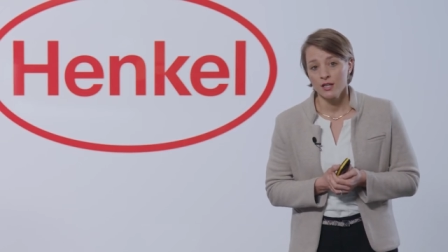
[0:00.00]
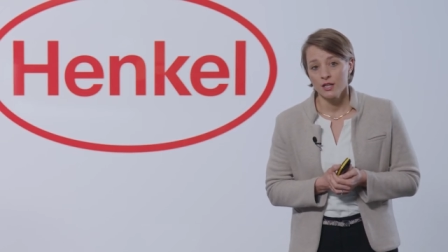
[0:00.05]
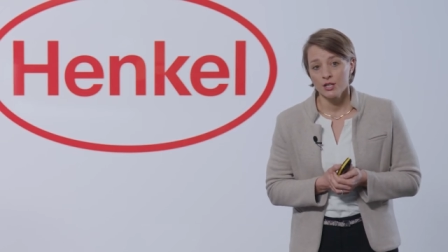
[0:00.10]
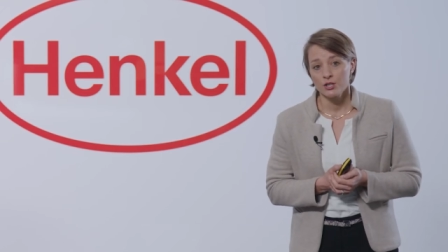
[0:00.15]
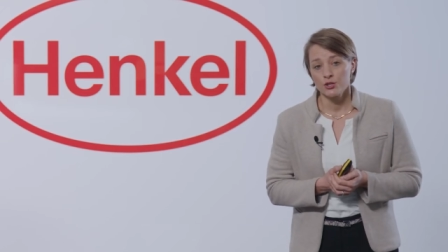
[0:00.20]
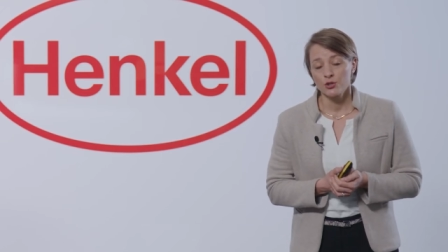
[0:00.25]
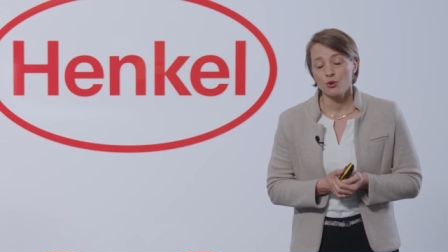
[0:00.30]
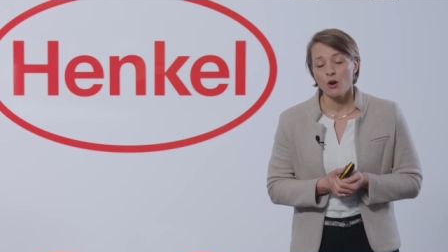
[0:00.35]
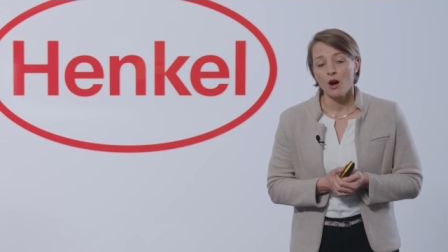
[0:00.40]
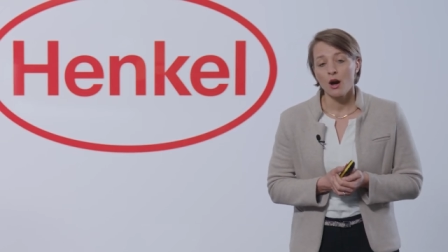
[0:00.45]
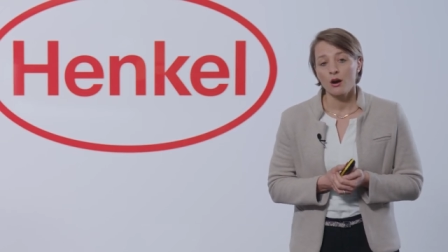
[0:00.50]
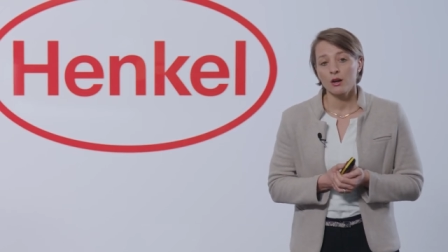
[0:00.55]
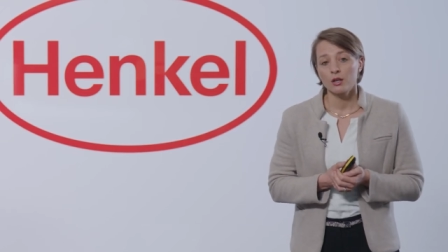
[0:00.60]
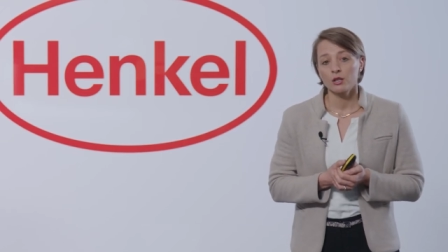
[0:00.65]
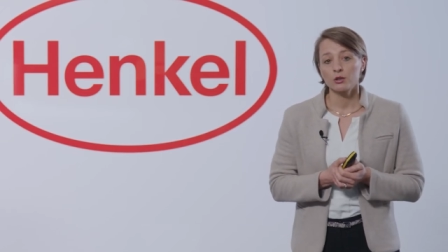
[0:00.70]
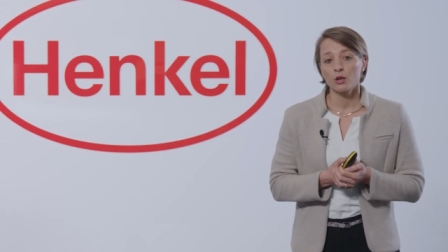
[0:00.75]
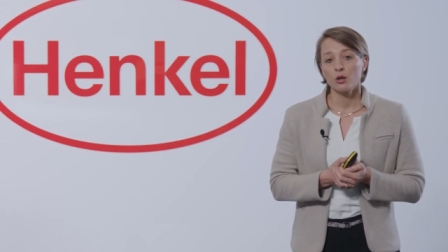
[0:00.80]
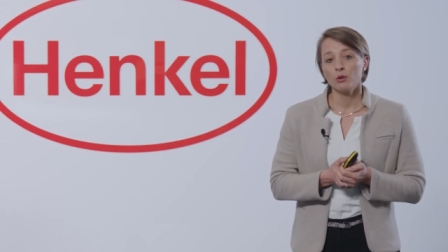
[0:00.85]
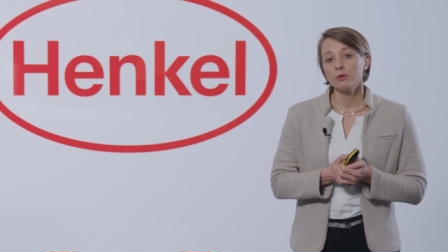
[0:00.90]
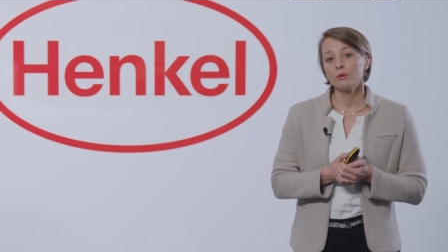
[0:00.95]
So our
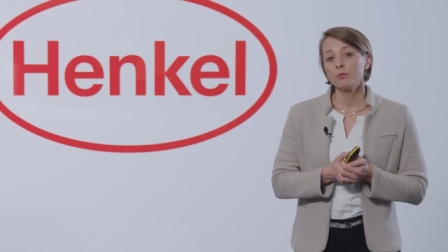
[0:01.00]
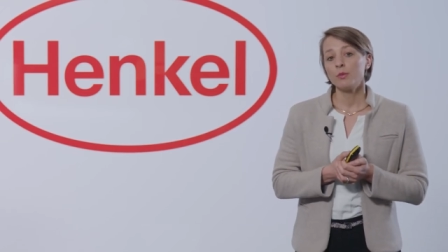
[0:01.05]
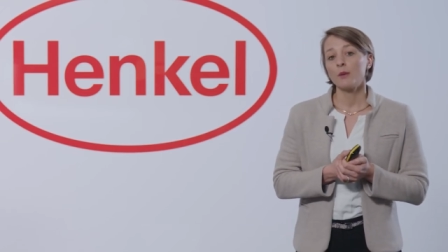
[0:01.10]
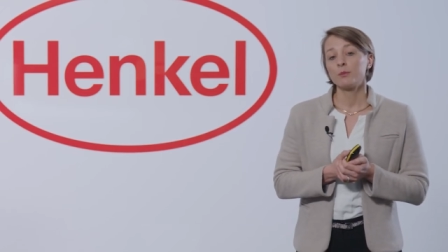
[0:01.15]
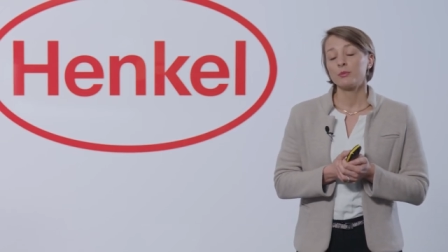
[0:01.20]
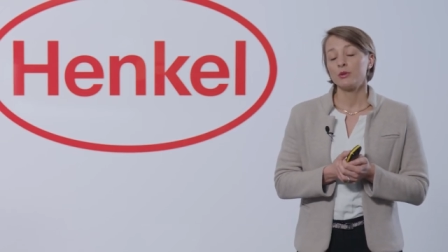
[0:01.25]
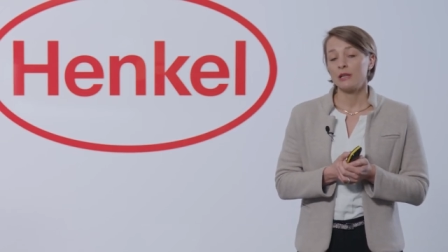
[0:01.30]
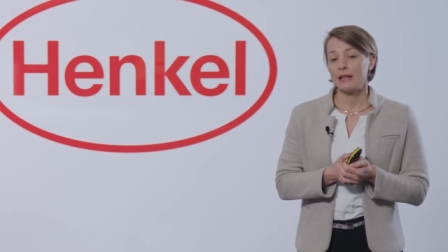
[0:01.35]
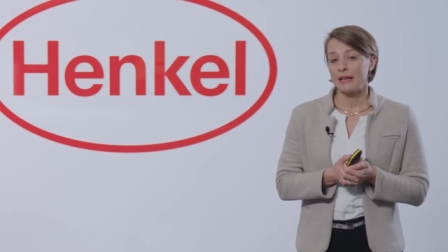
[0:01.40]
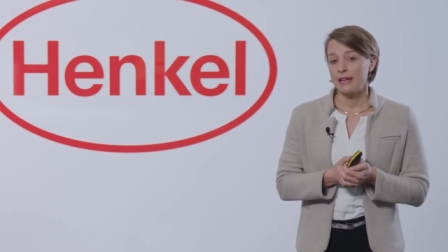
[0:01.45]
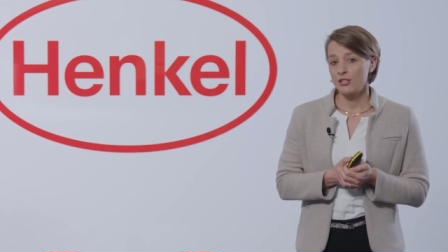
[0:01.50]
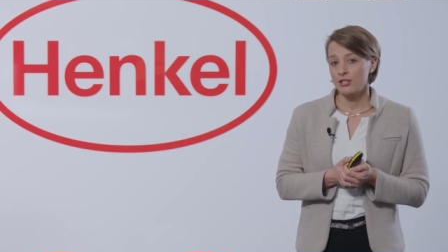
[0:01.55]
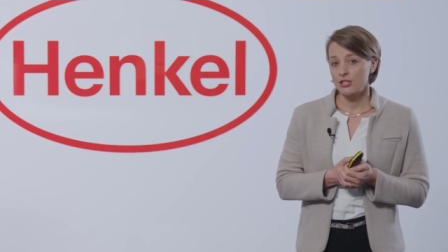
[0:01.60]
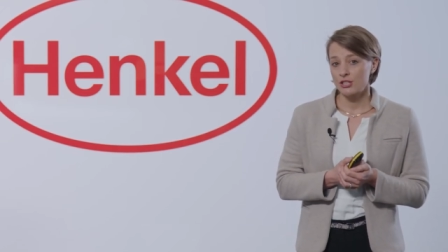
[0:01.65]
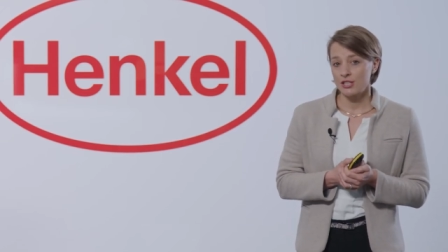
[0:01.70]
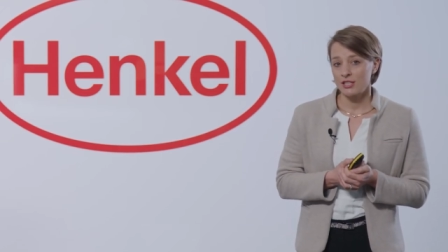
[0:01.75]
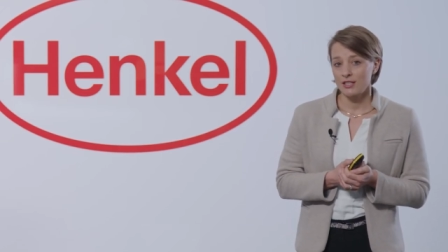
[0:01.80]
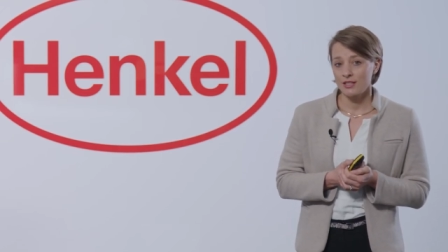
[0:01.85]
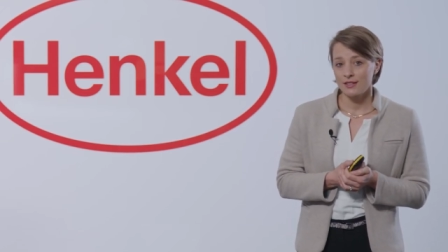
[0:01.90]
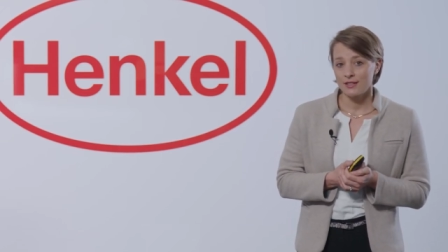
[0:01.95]
global
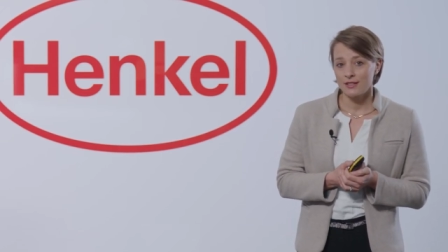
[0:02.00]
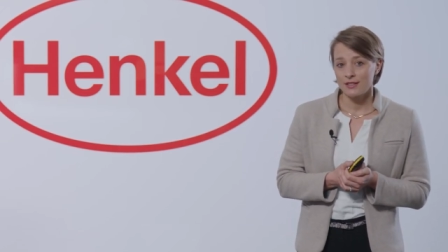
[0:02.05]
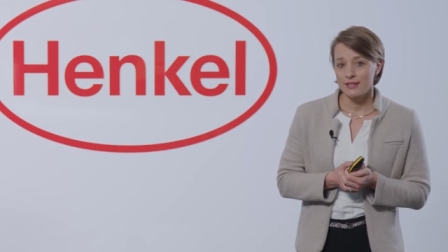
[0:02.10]
population